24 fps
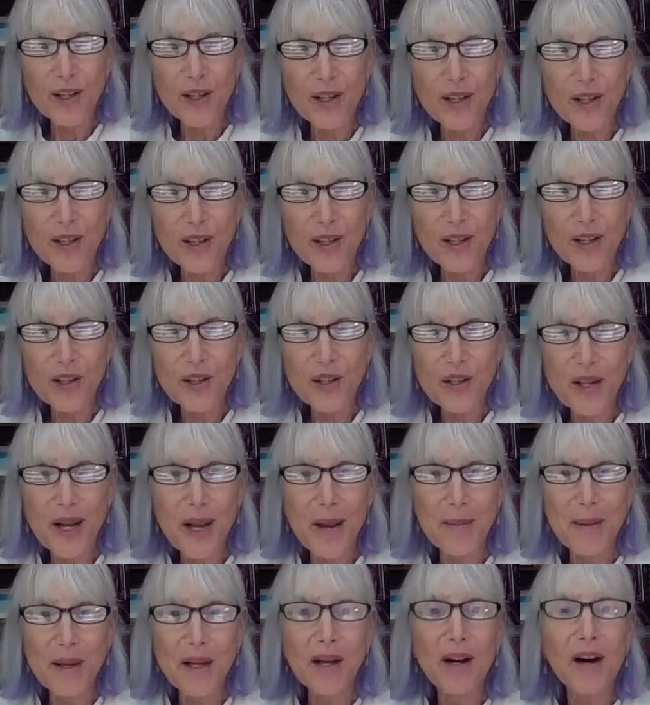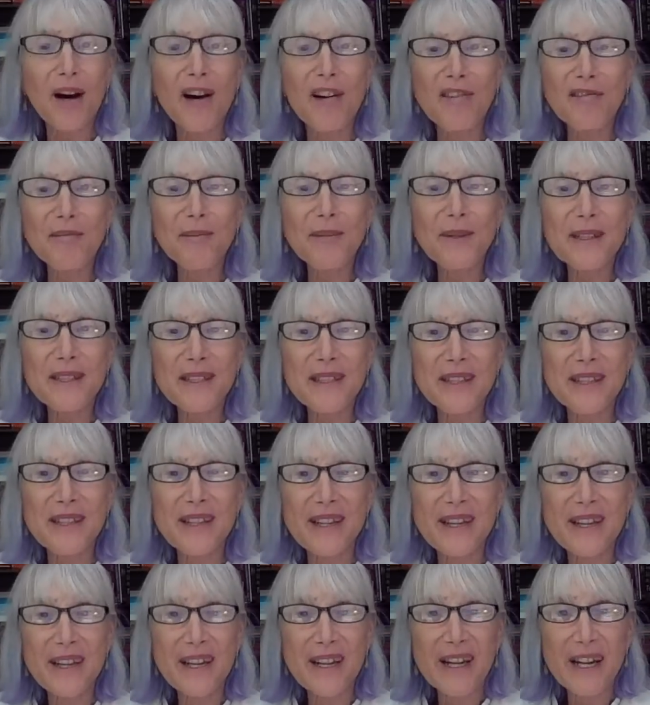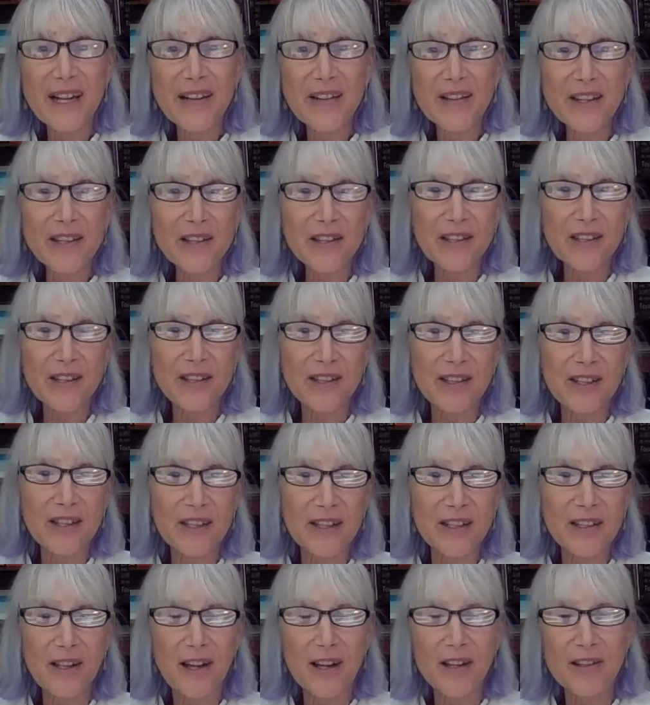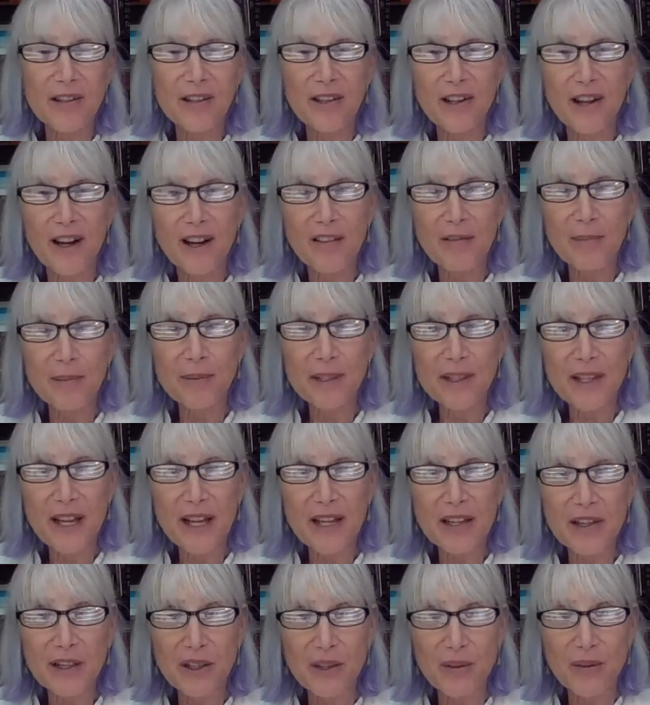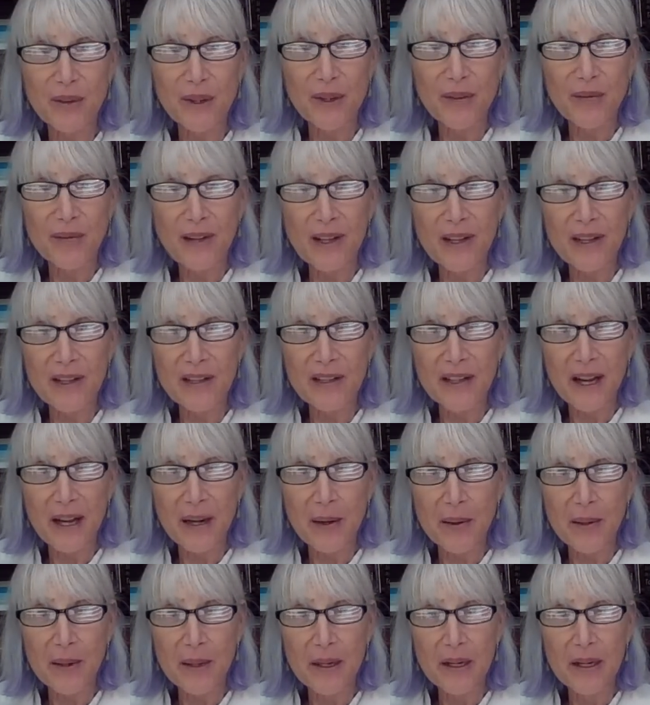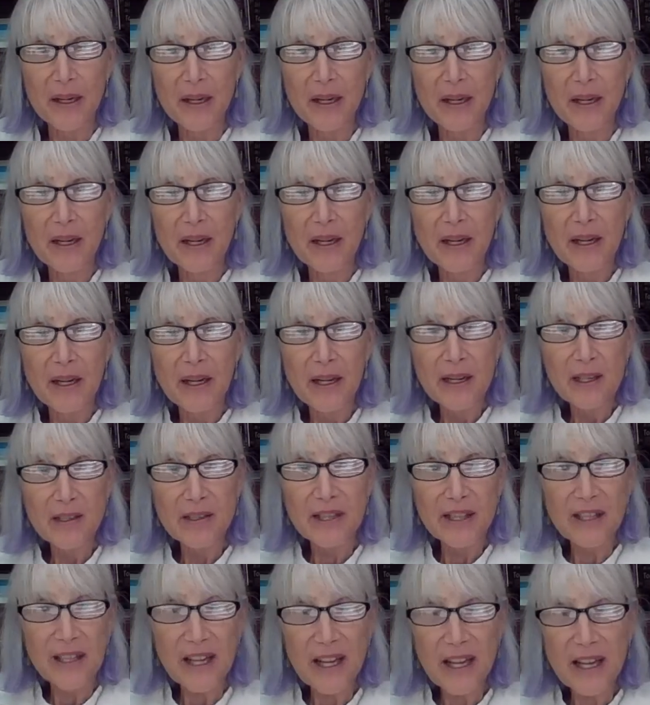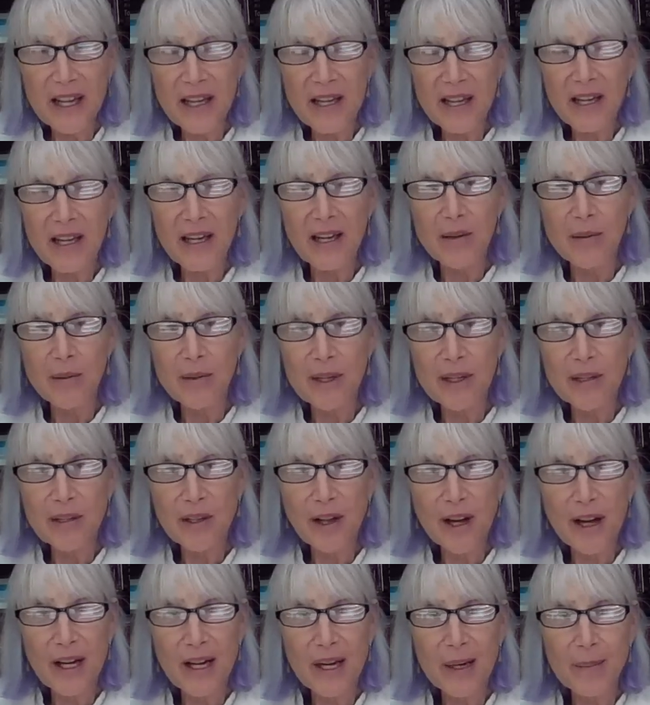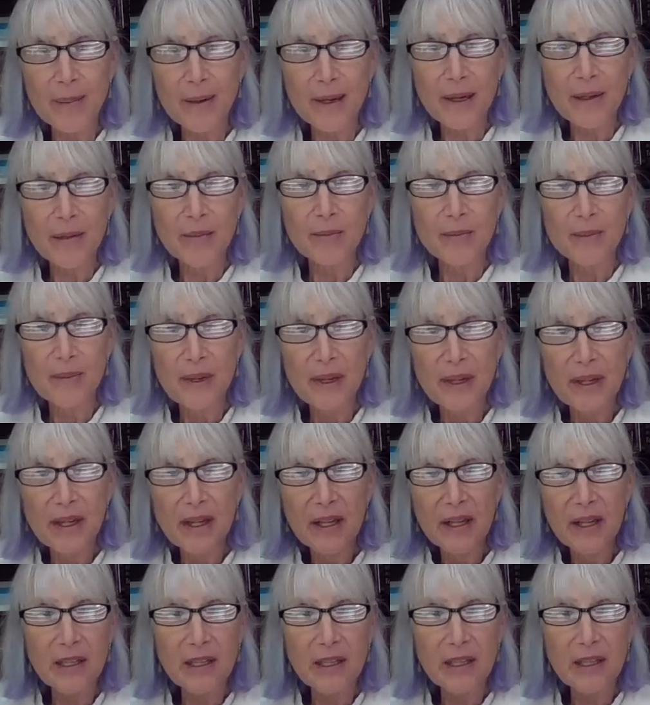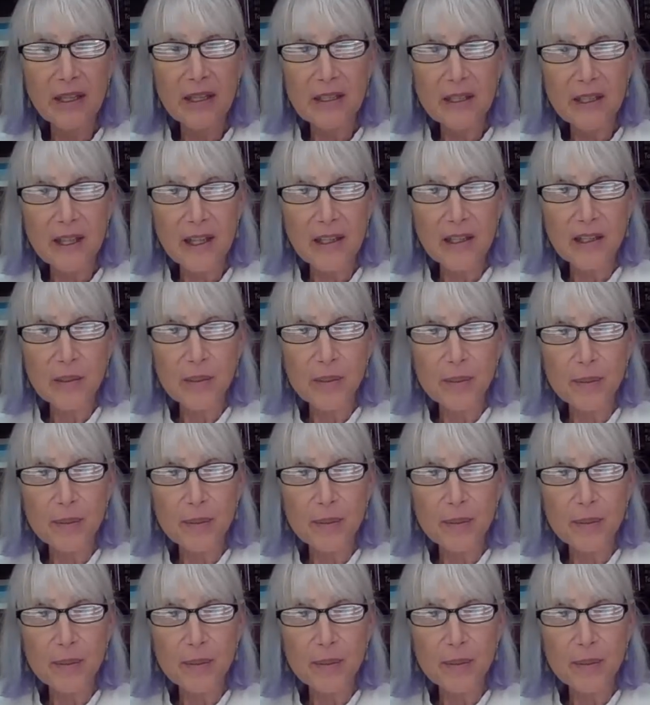Dr. Jamie Kaufman, and this is Dr. Kaufman's Acid Reflux Hour. Today I want to talk about does